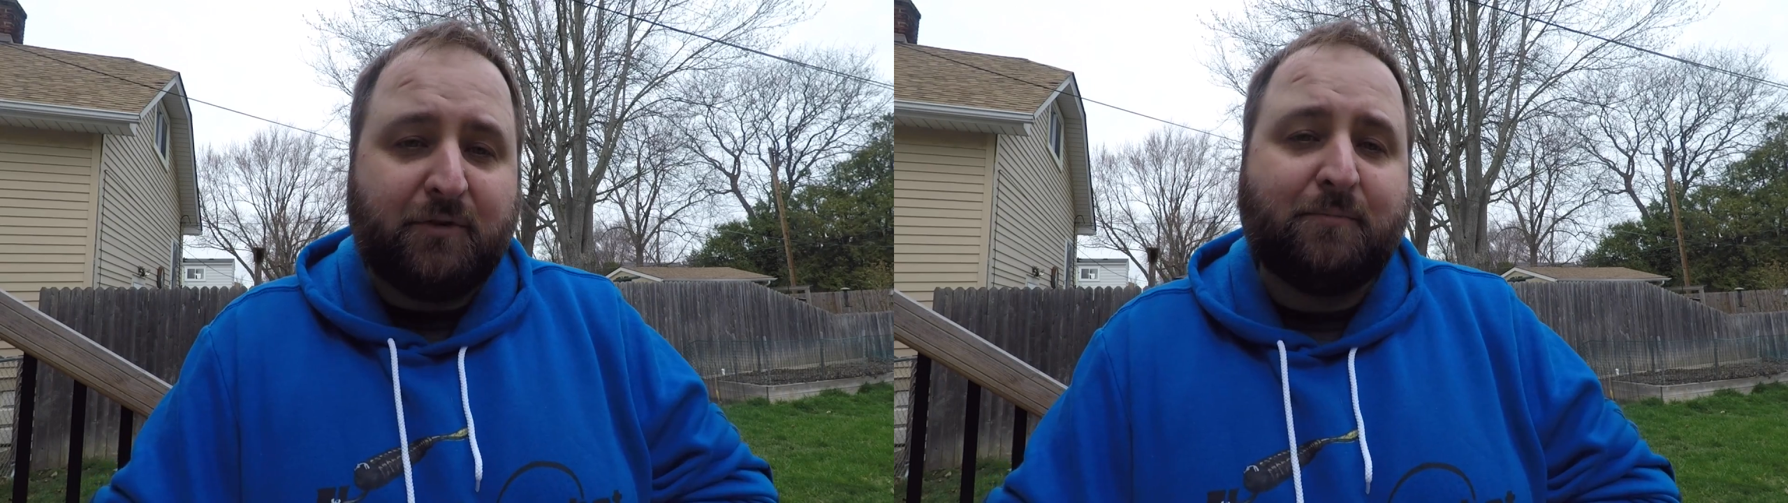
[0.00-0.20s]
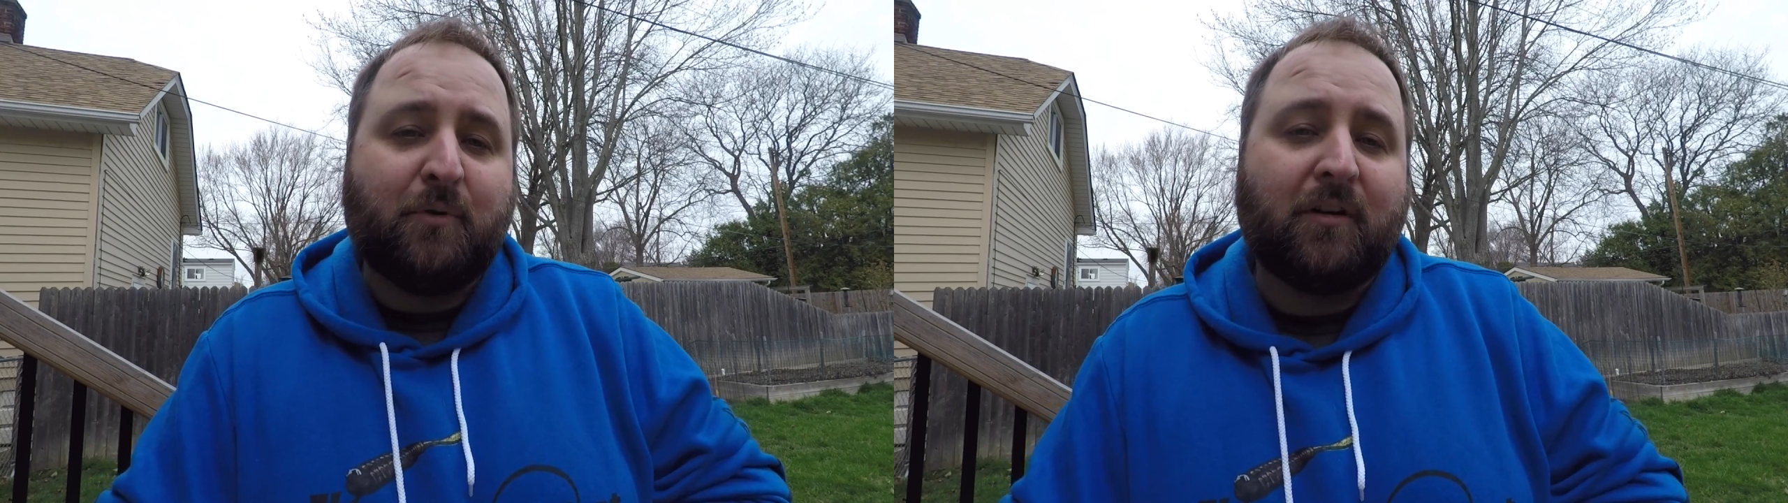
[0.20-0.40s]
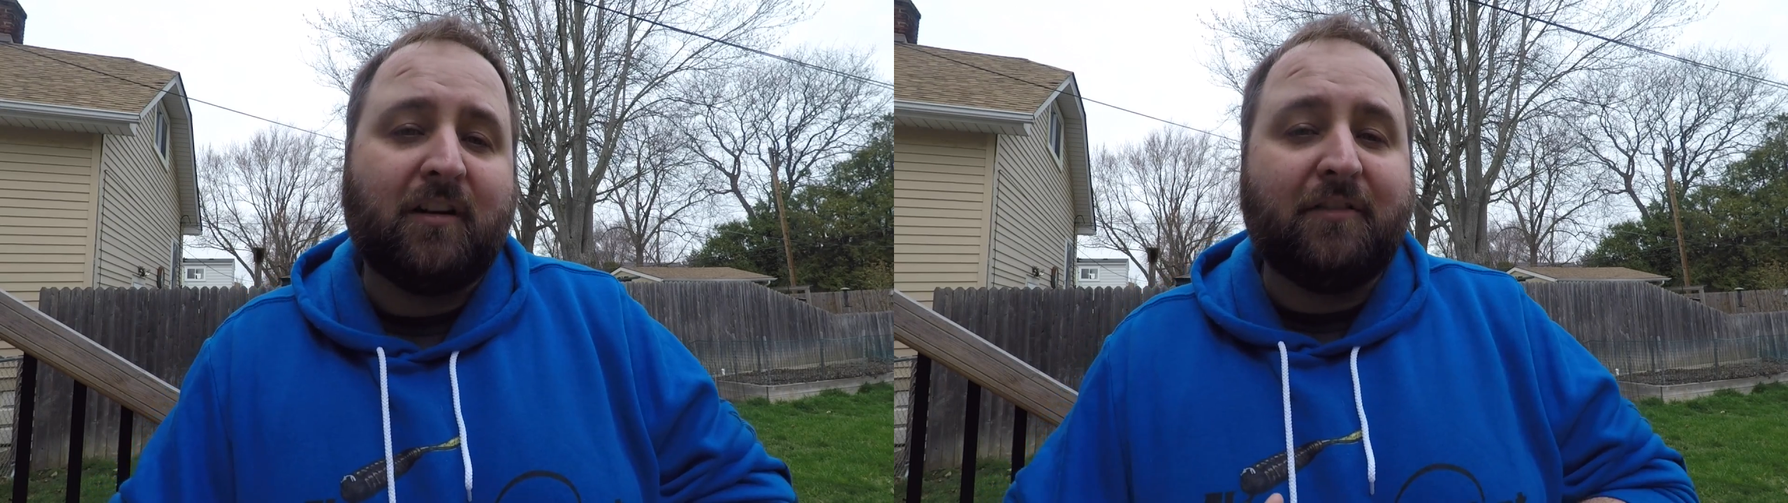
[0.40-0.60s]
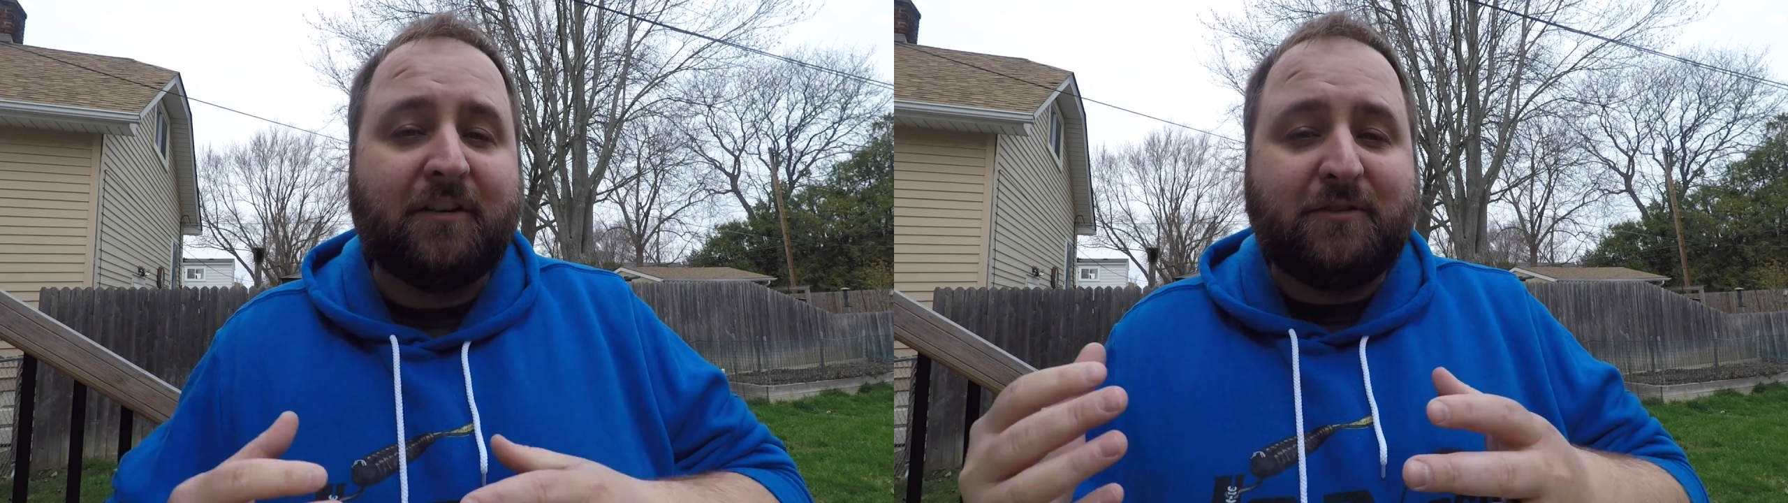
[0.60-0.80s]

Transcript: Report of the